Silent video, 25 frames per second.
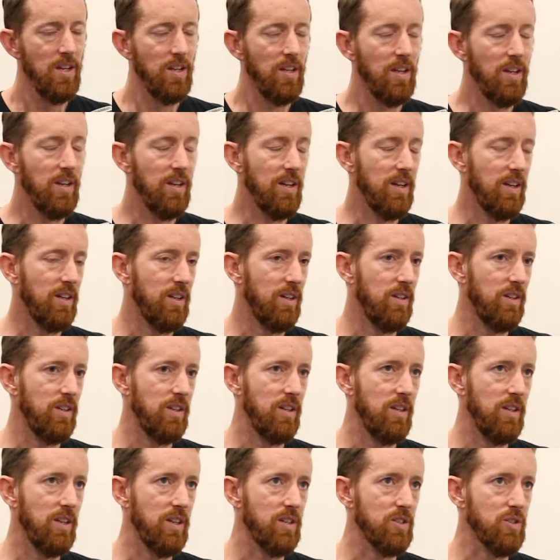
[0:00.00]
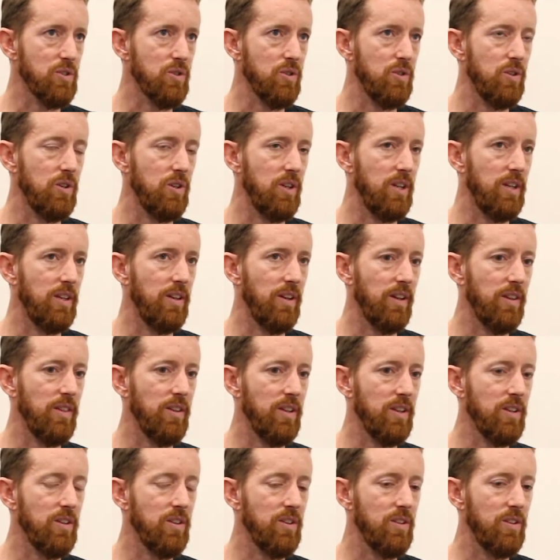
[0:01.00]
Yeah, sure. And I
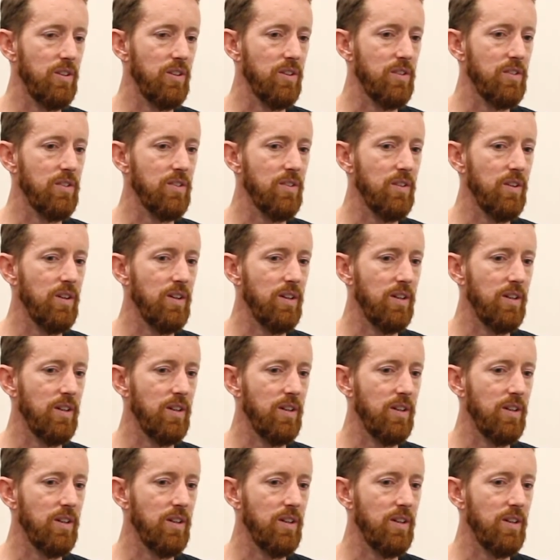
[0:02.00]
think that